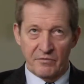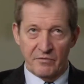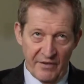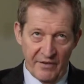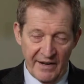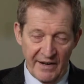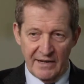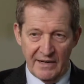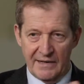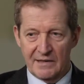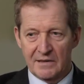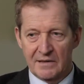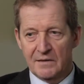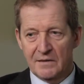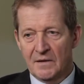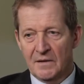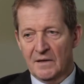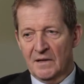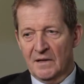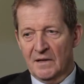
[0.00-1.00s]
failing,
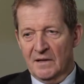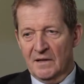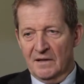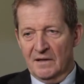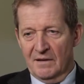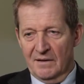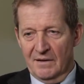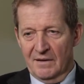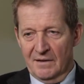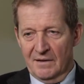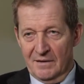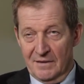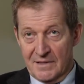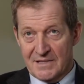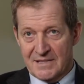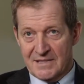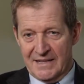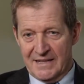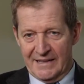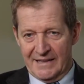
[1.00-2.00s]

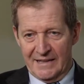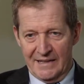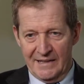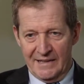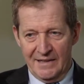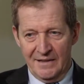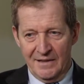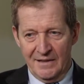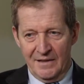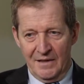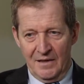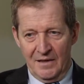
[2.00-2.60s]
sadly.